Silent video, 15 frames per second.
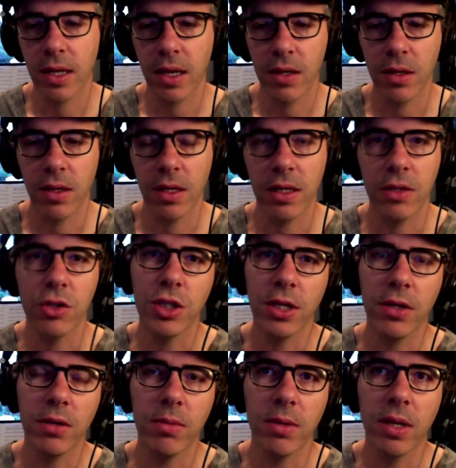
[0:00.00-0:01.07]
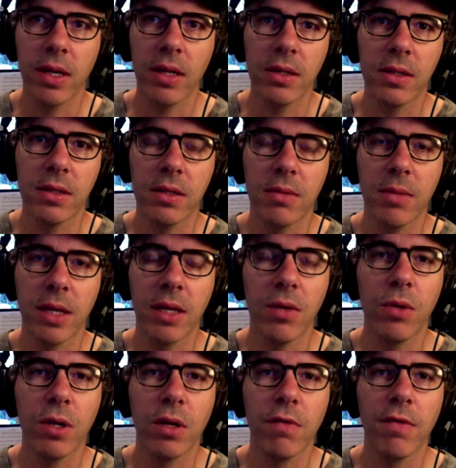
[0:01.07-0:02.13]
how to then share a playlist to make
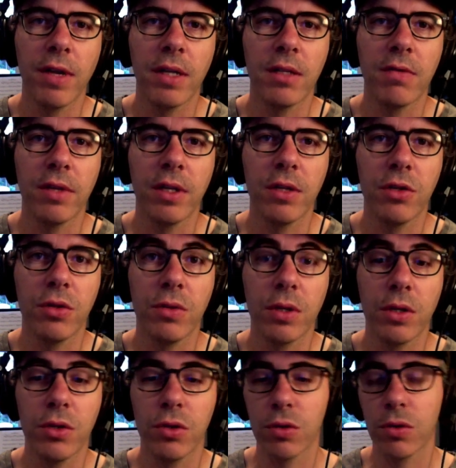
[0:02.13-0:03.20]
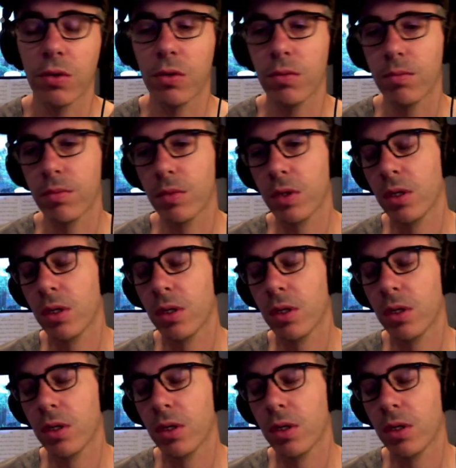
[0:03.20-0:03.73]
it work effectively during a tutorial.